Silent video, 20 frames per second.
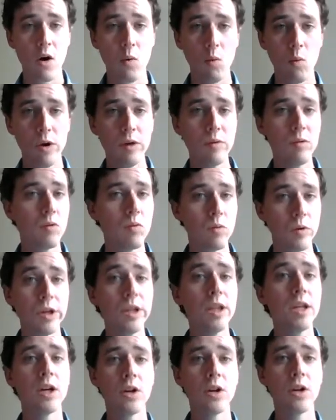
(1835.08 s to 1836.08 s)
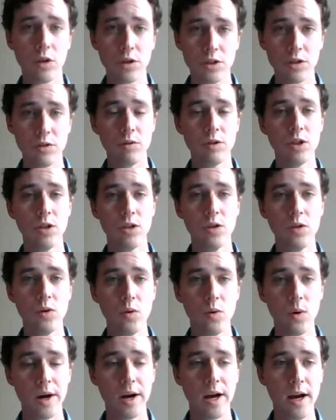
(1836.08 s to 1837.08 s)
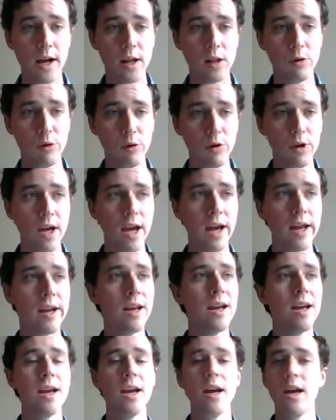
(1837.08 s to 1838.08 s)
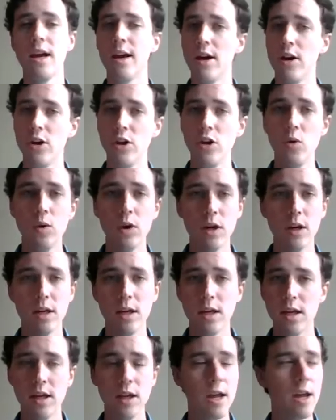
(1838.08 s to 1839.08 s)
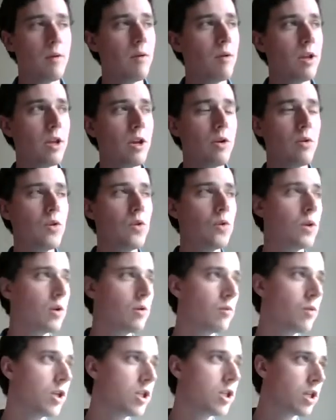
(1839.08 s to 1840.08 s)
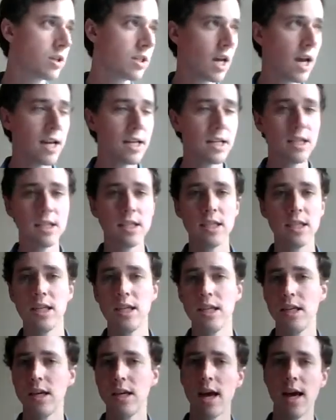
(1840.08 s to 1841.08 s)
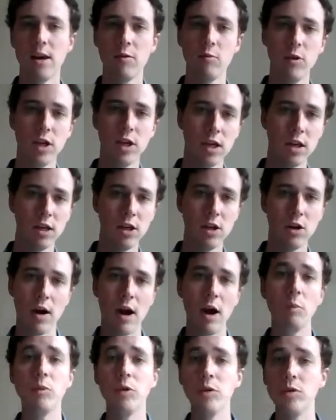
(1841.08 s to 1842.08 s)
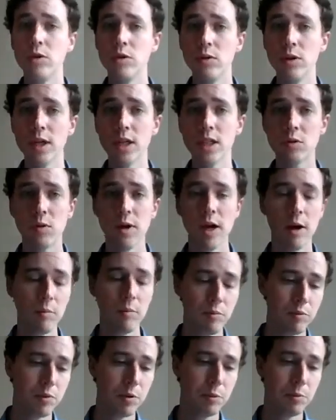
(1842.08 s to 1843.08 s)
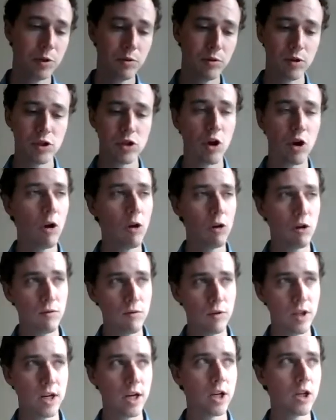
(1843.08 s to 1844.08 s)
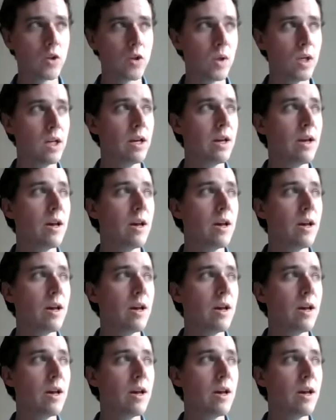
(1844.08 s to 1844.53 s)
we would really encourage you to look at. You can reach out to IDC and we can help you do this. We help people do this all over the country.